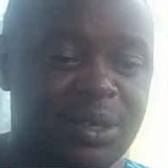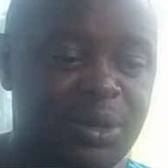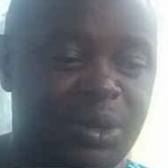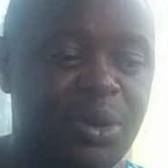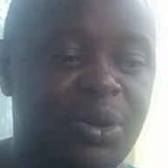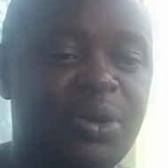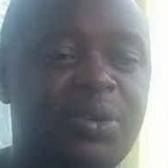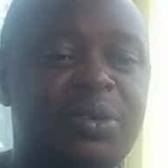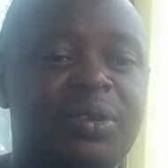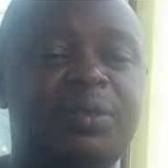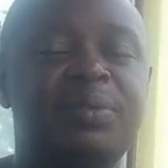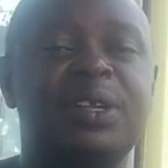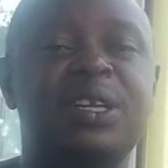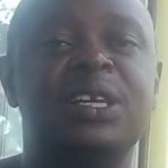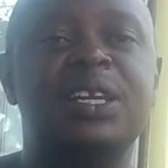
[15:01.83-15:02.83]
or
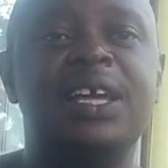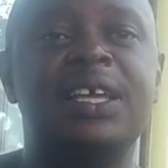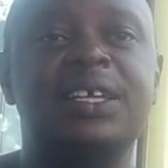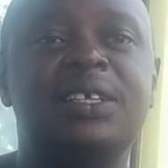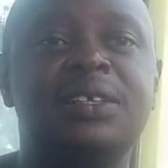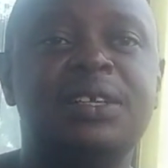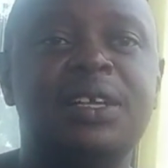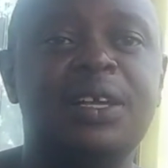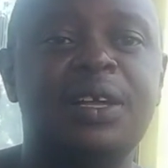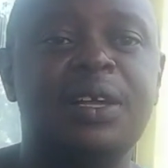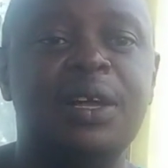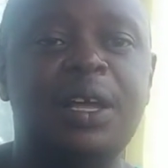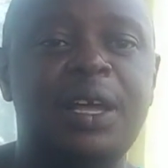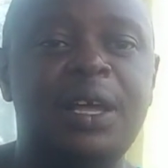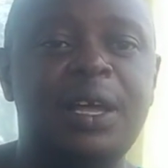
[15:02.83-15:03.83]
even lying
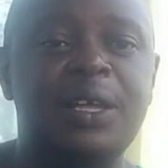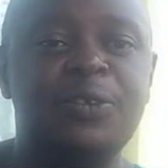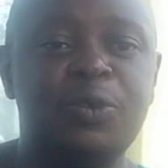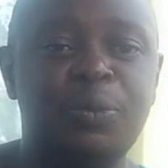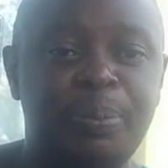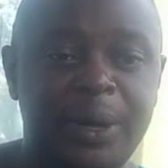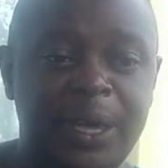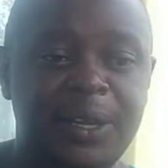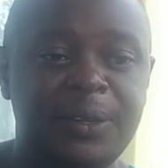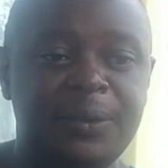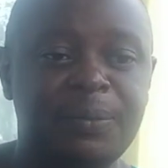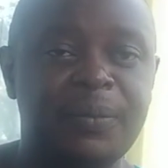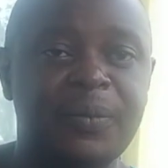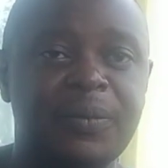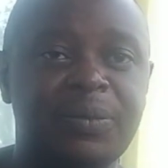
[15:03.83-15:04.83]
supine,
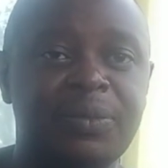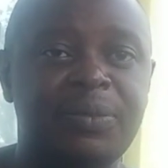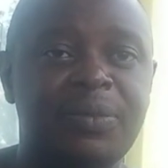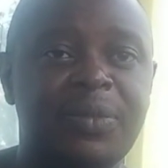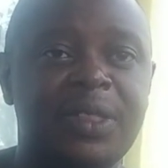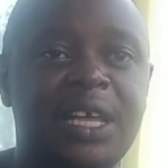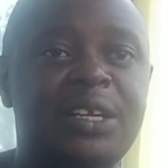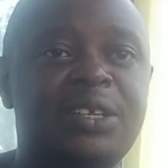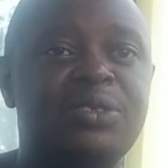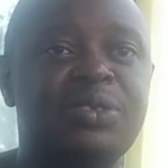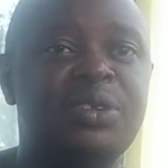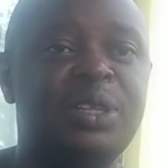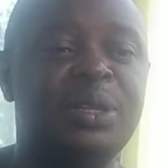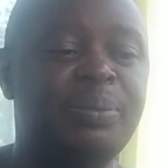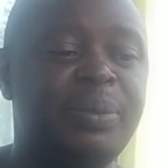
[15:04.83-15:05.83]
that is
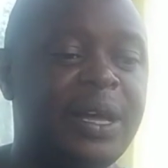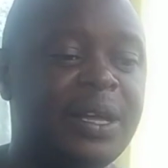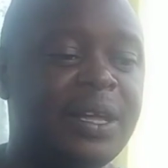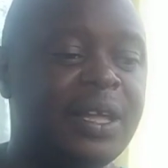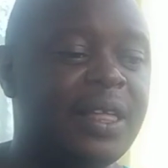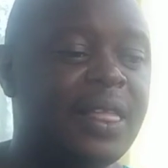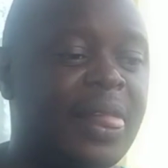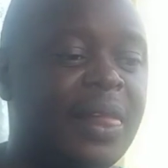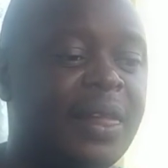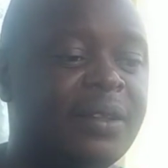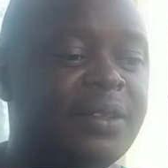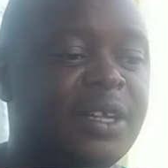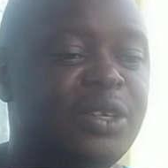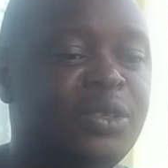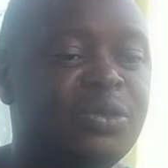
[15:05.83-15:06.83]
on the back,
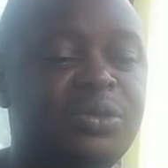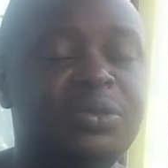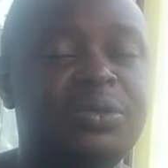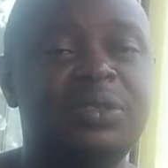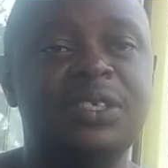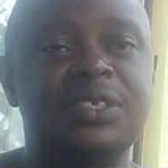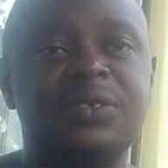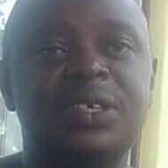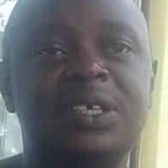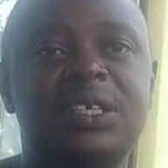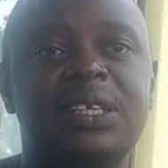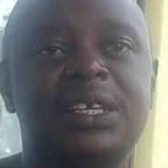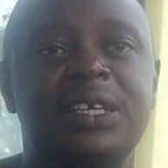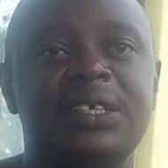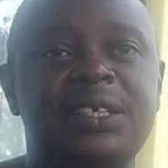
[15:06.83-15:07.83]
then we do the straight
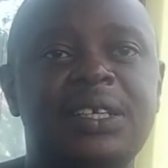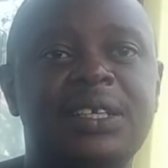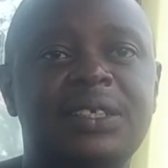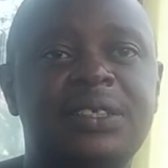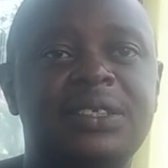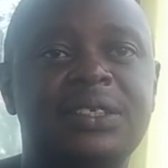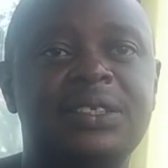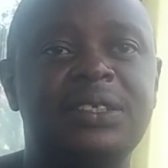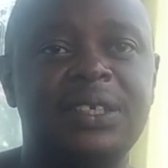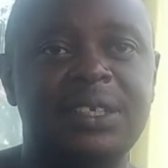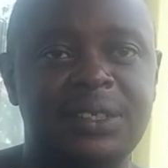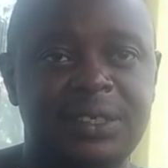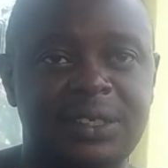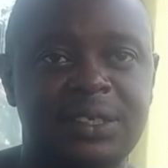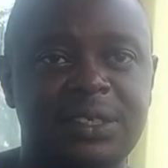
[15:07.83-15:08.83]
leg raise
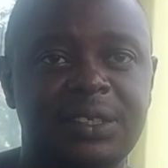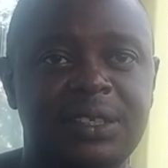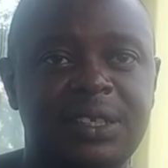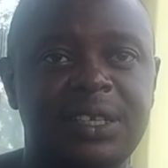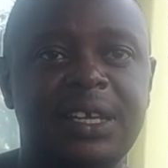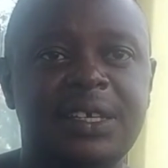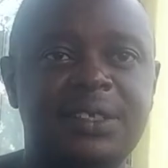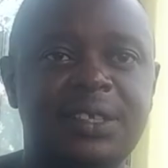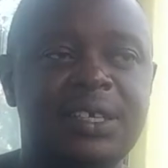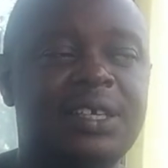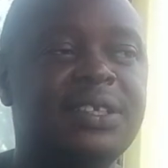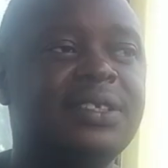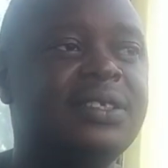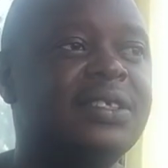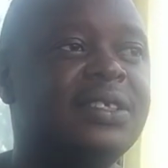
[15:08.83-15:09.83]
test, the LASIK
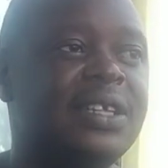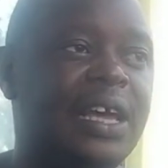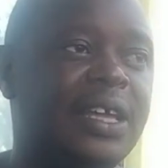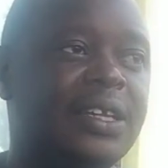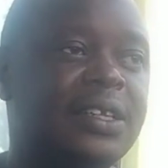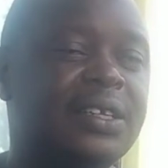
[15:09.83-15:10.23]
sign.